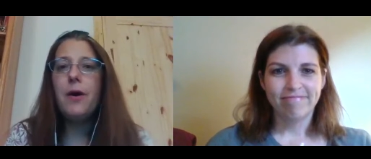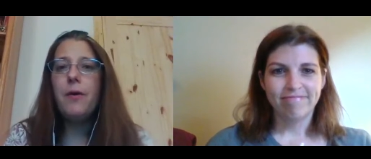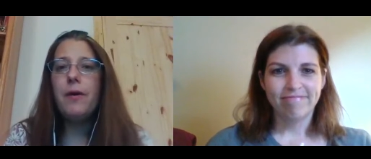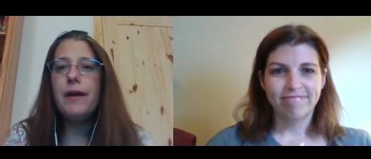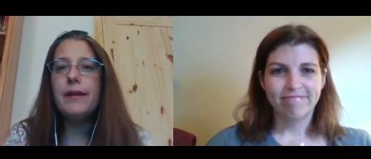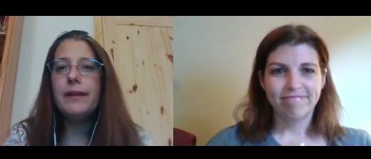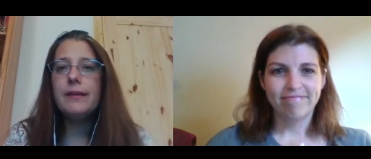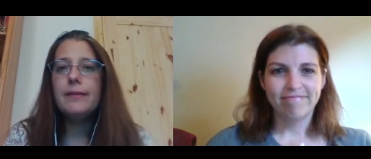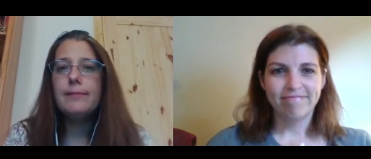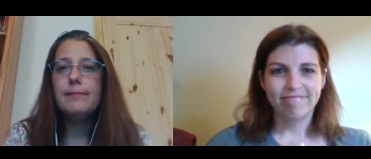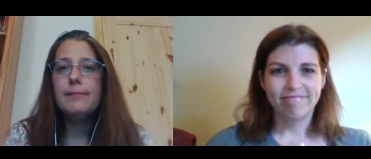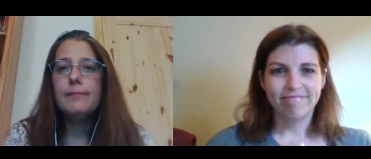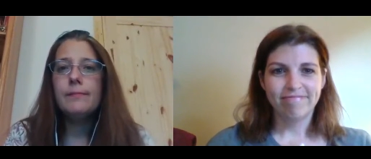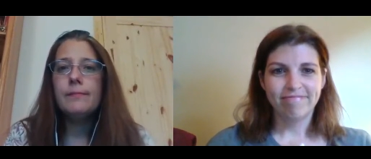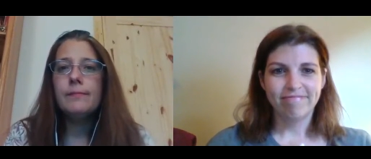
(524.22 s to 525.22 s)
Speaker 1: and
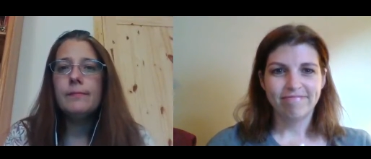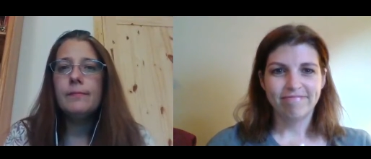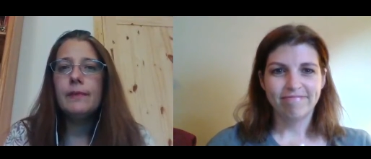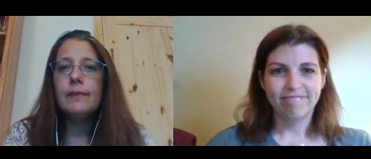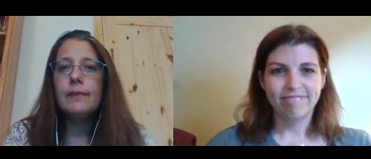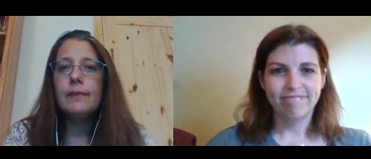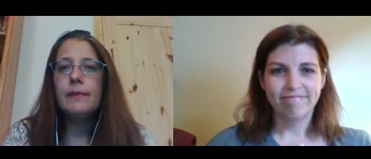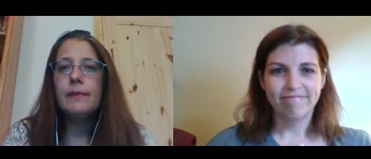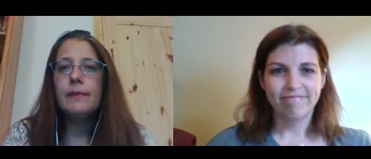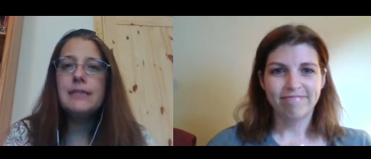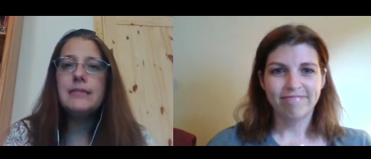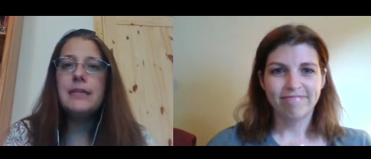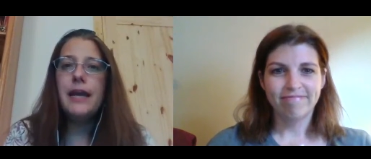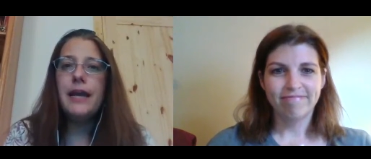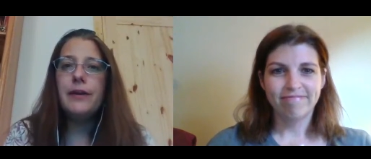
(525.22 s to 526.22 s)
couple days
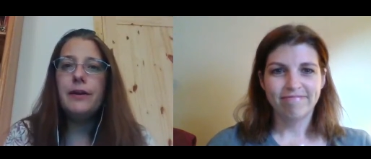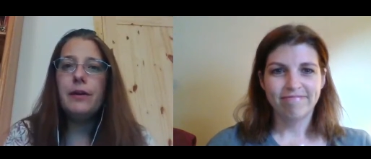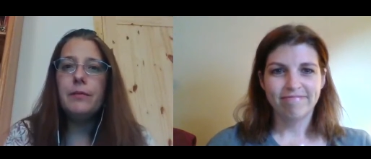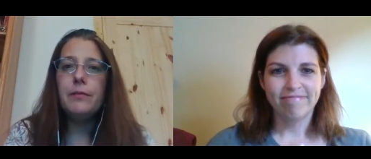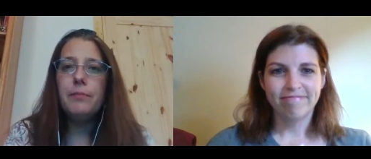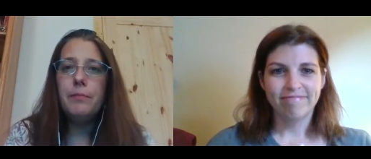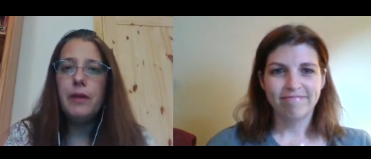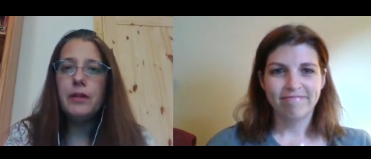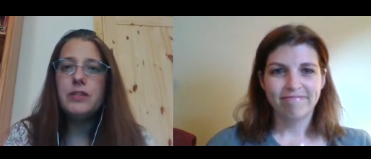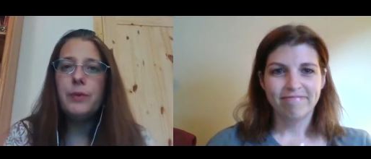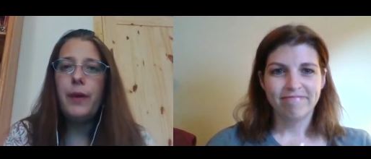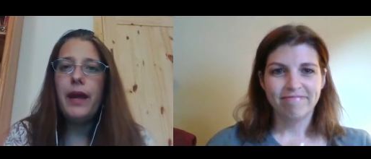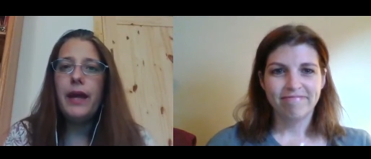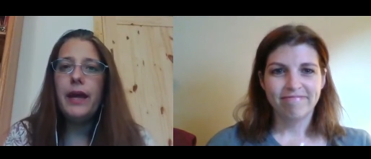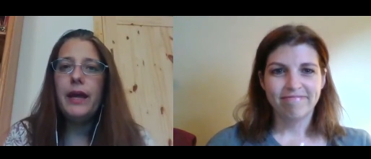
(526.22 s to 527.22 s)
later it melt
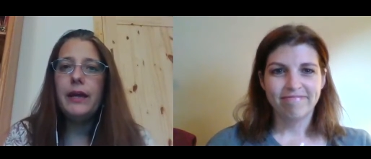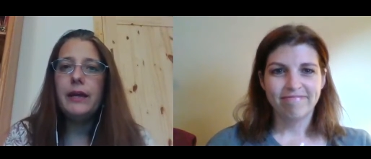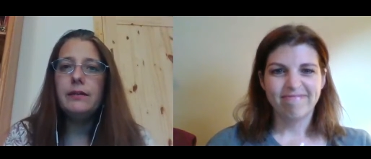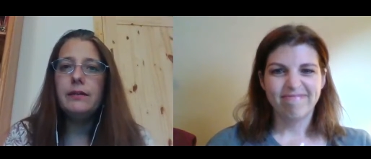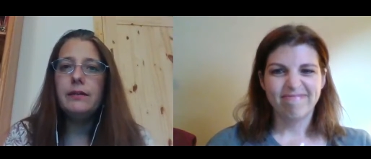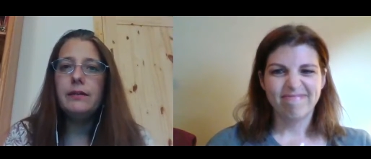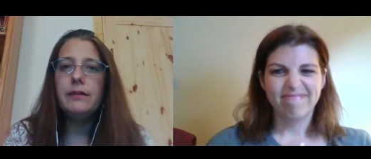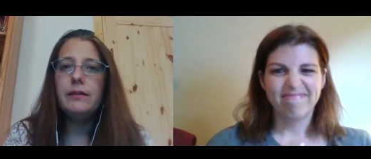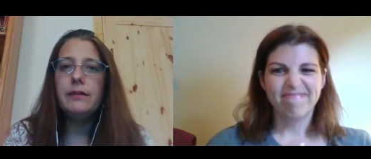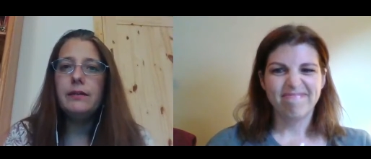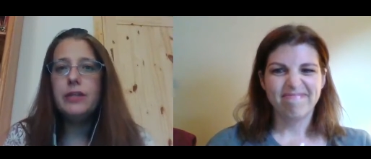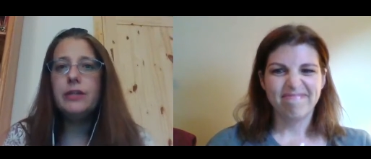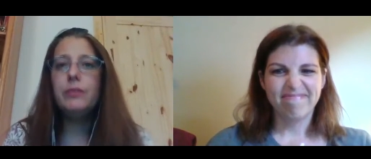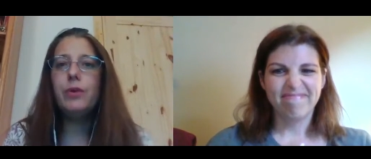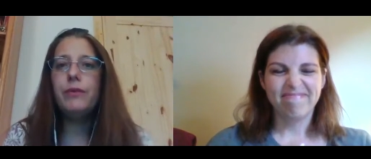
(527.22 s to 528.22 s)
away, and then we get 2
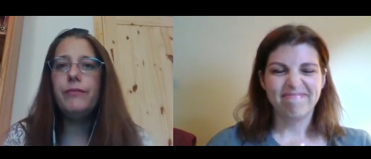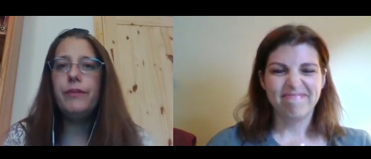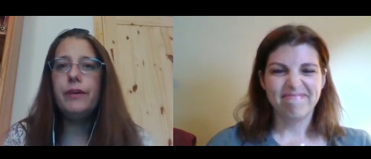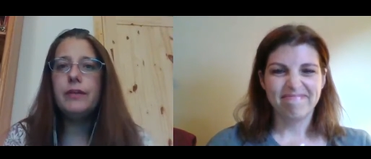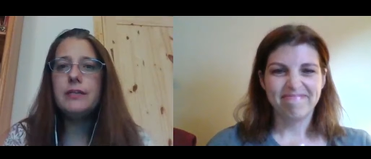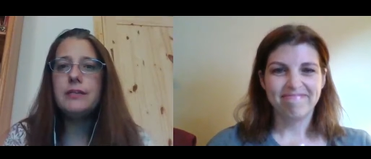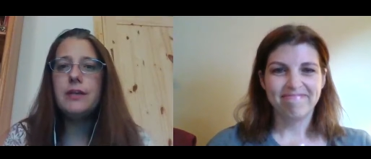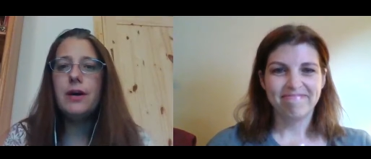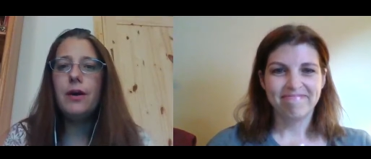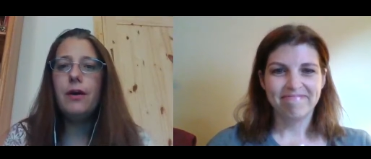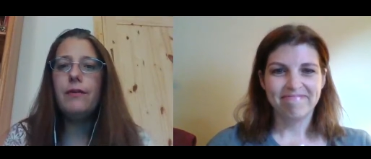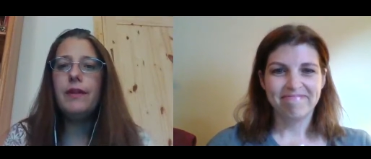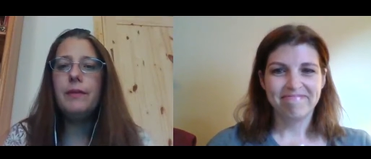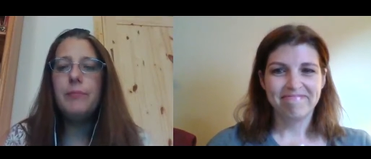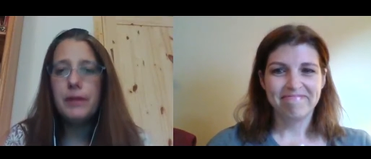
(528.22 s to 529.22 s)
more feet of snow, and
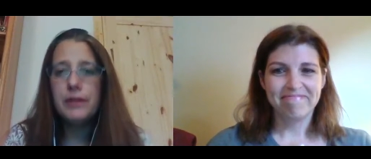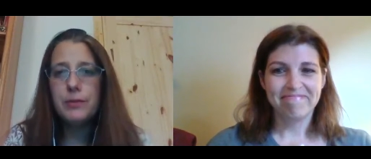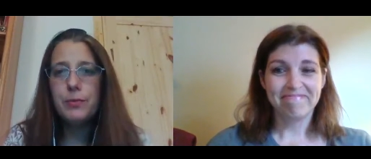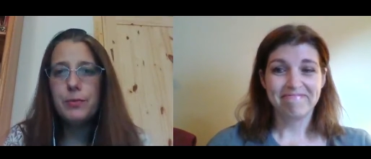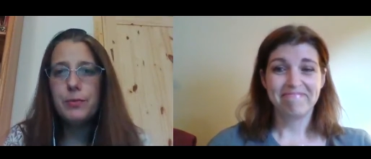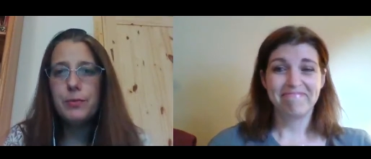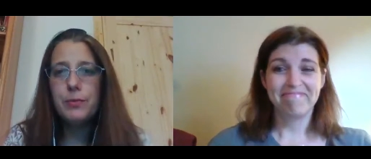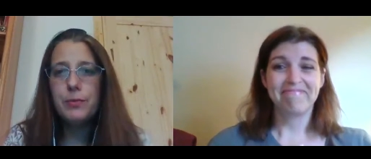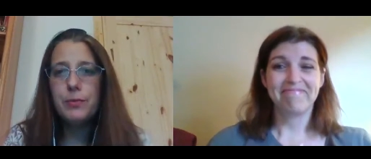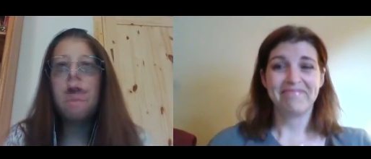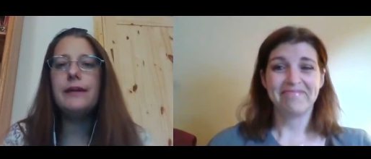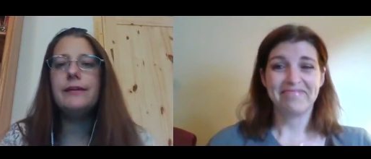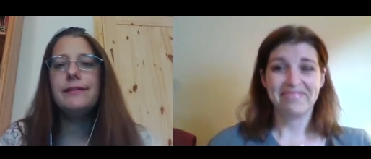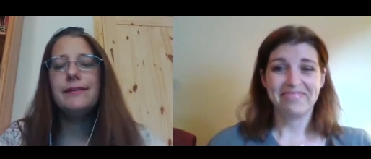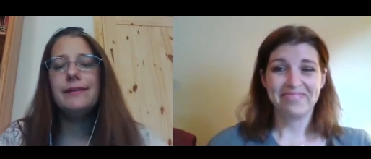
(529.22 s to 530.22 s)
then it melt away.
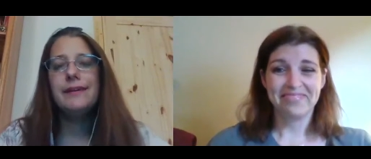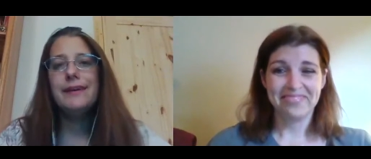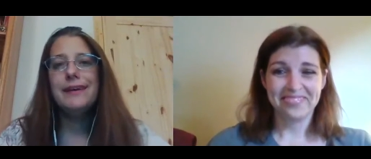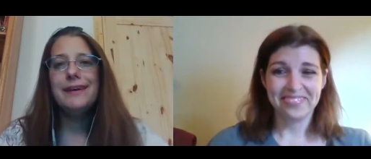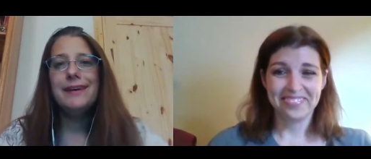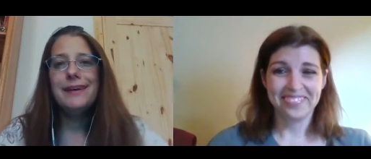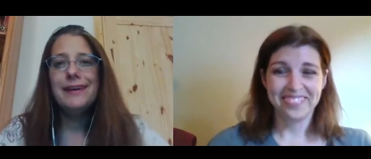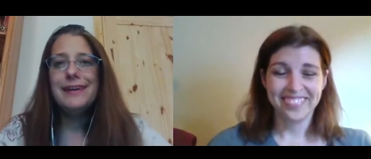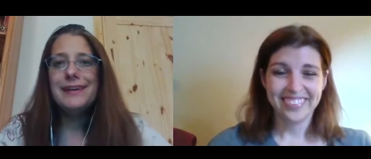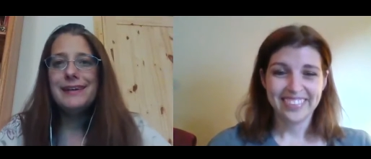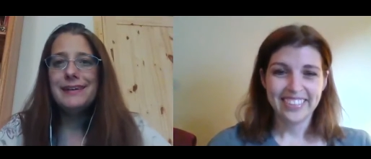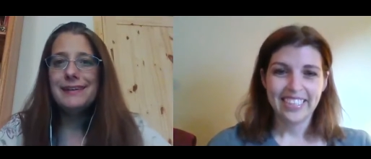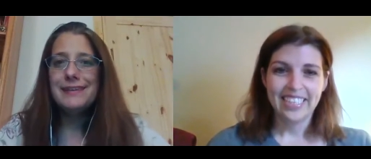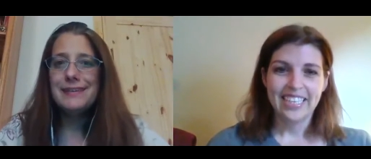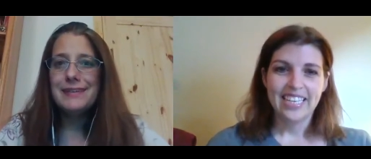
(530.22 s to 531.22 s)
And
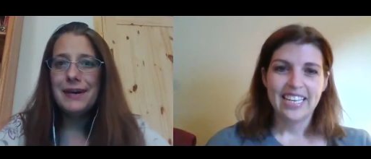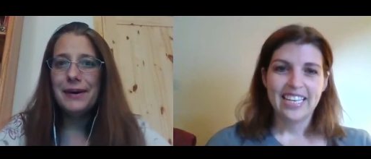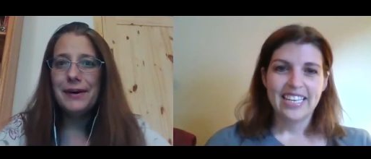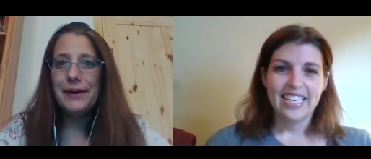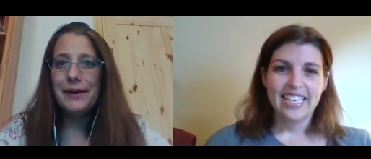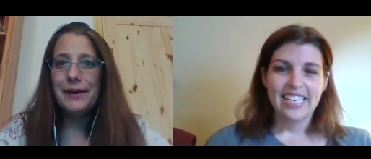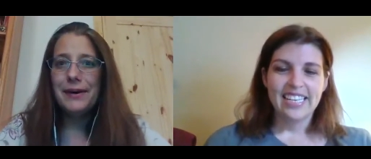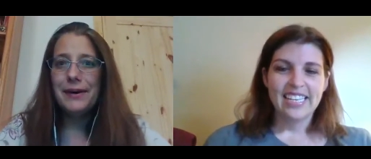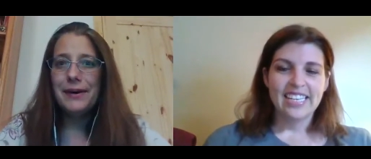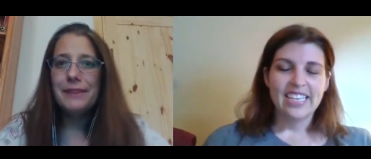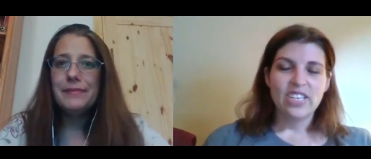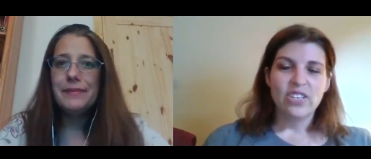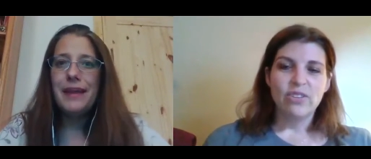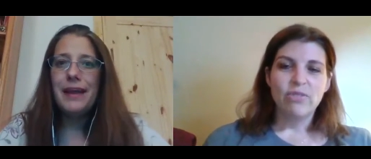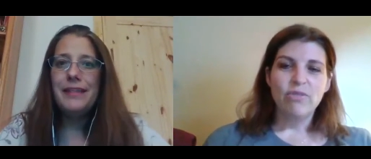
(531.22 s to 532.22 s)
so
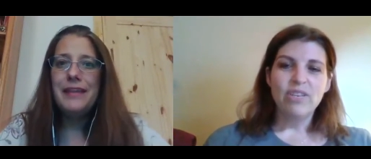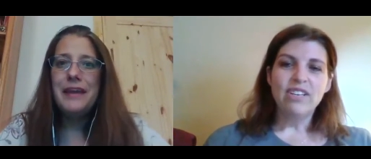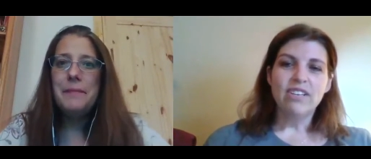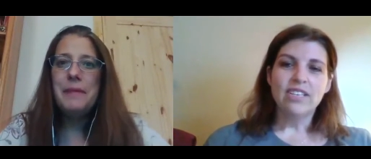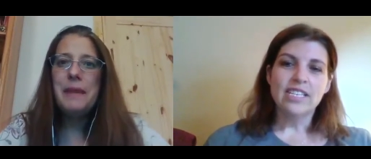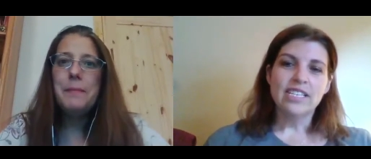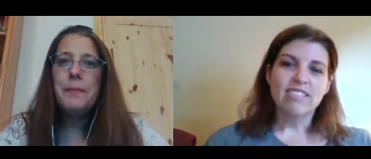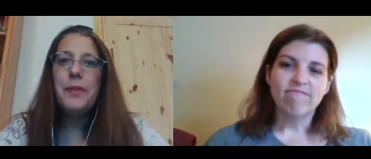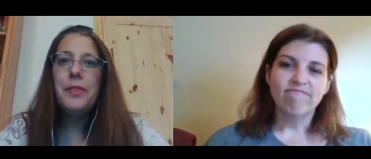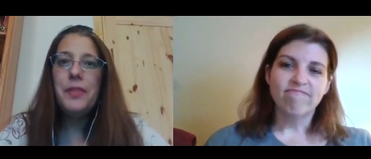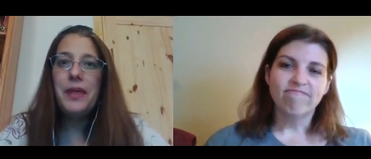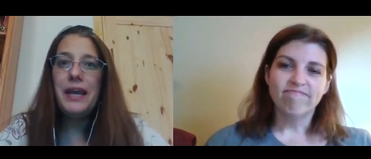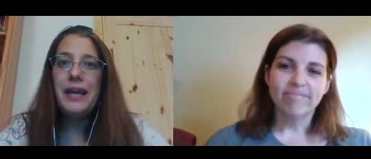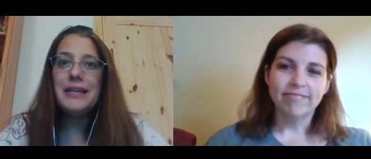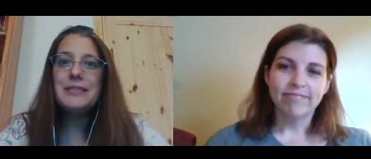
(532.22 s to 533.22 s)
I think people
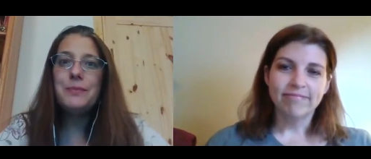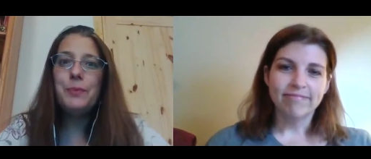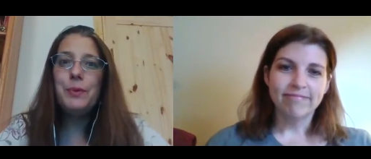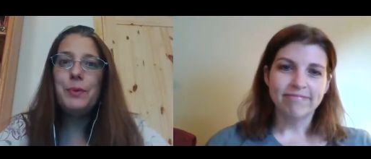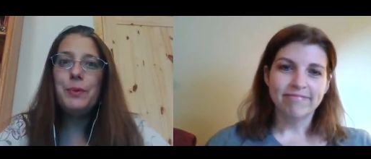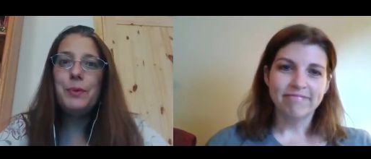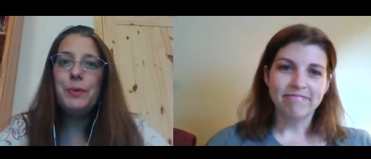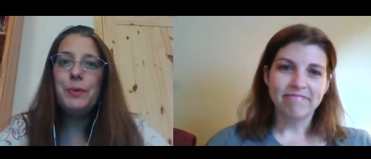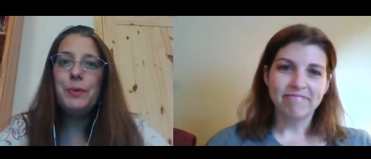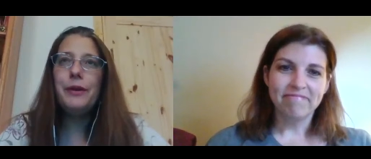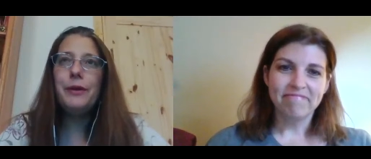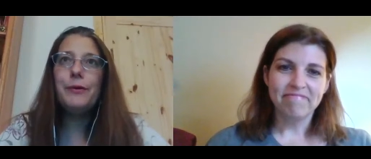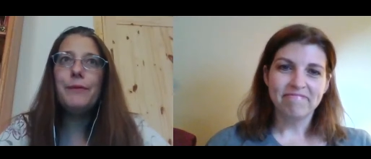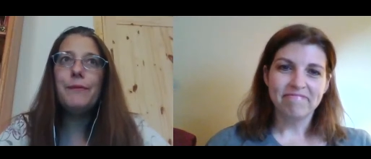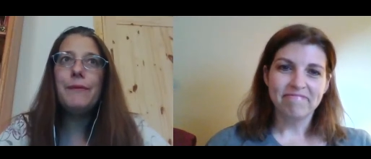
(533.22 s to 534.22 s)
think it's winter here
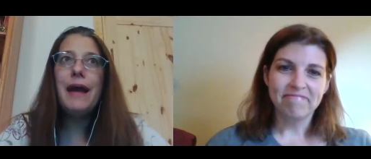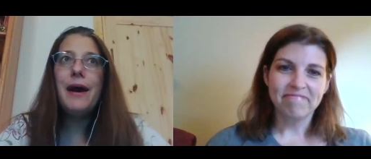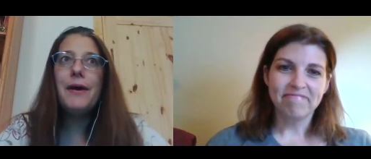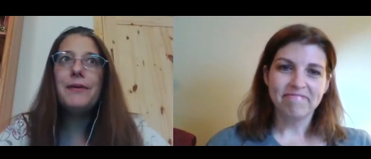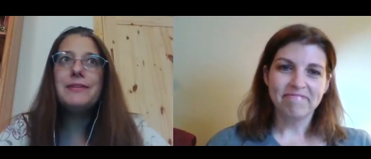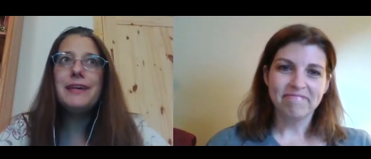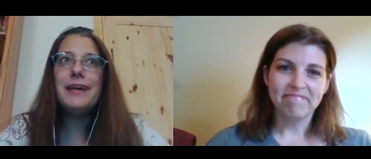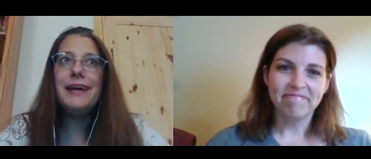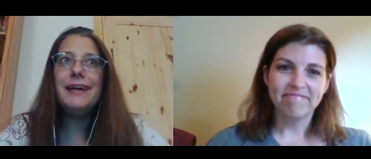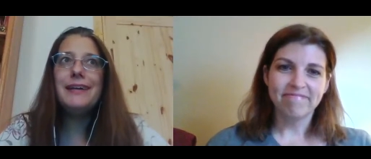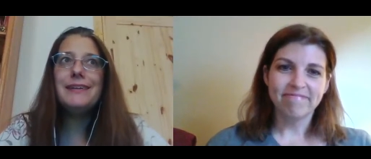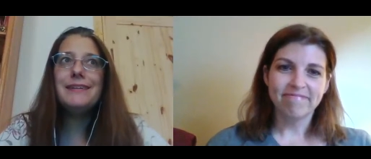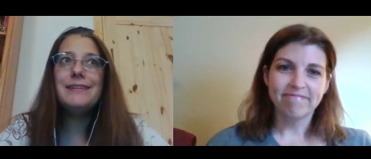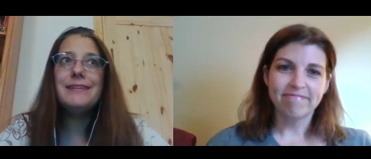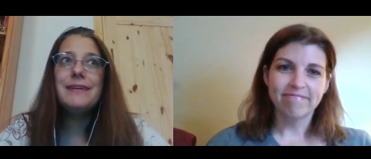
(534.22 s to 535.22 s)
year round, and